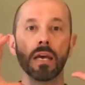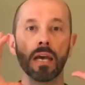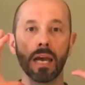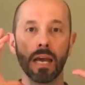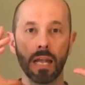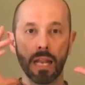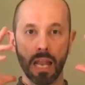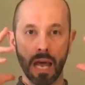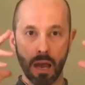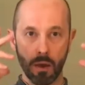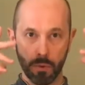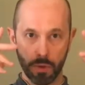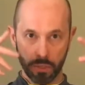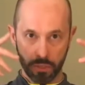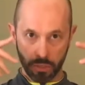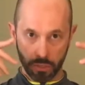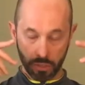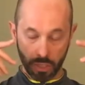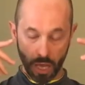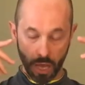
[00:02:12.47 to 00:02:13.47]
allowing
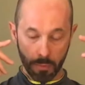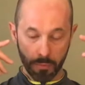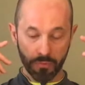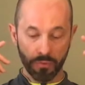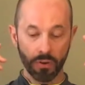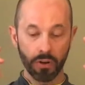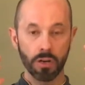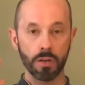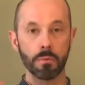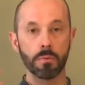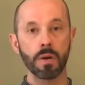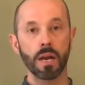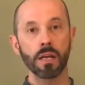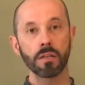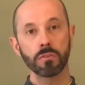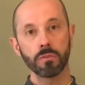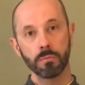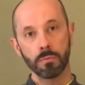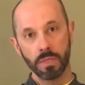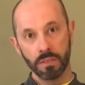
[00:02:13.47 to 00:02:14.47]
the top vertebra
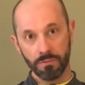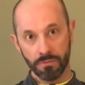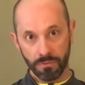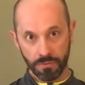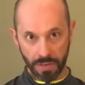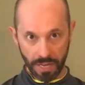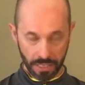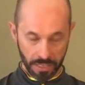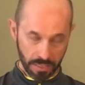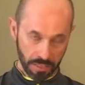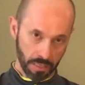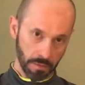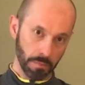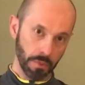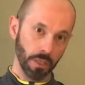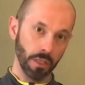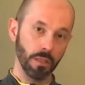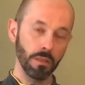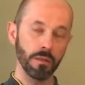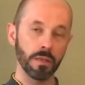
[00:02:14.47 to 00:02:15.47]
to be
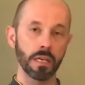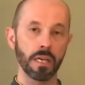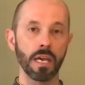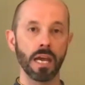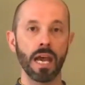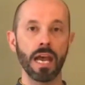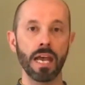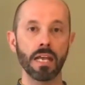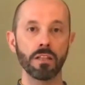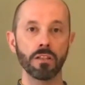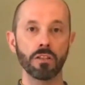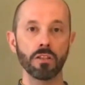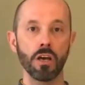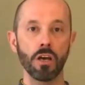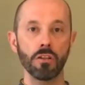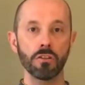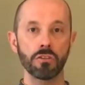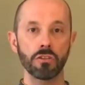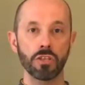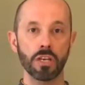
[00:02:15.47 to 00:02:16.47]
flexible and
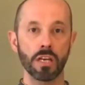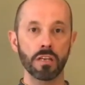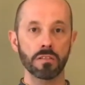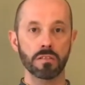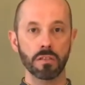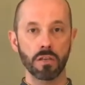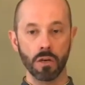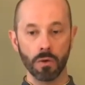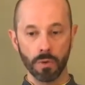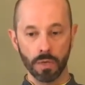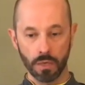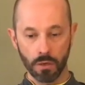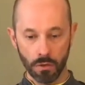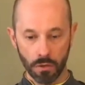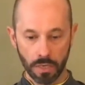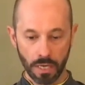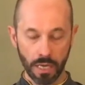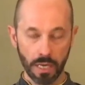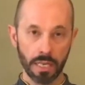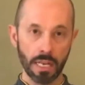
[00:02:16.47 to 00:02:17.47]
not just going,
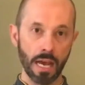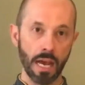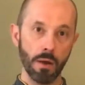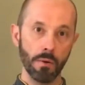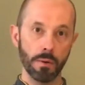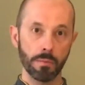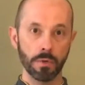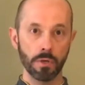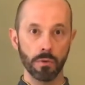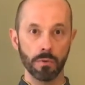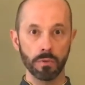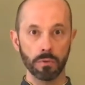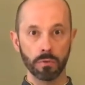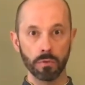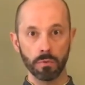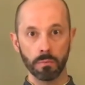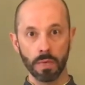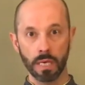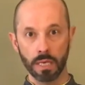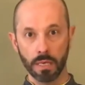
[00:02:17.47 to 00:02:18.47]
okay, now I'm going to
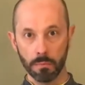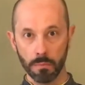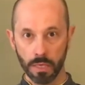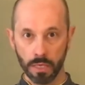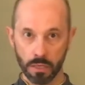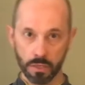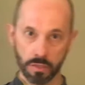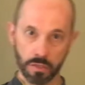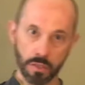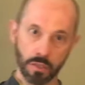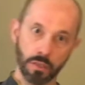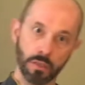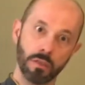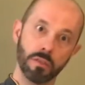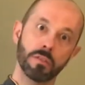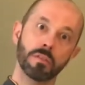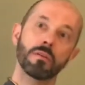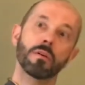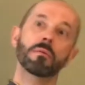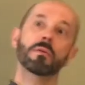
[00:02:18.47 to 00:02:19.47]
make a bigger circle,
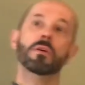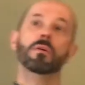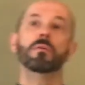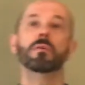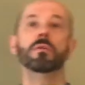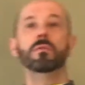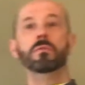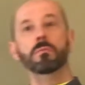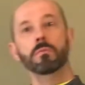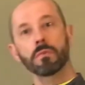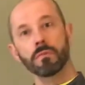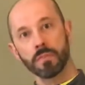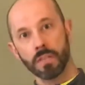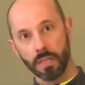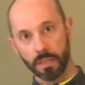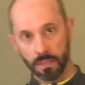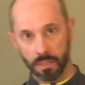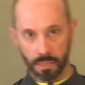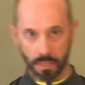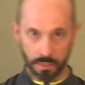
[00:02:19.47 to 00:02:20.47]
so I'm going to move
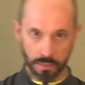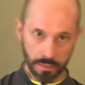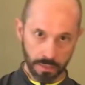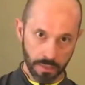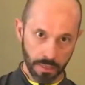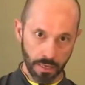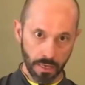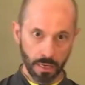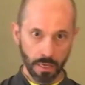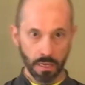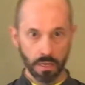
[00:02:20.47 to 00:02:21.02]
like this.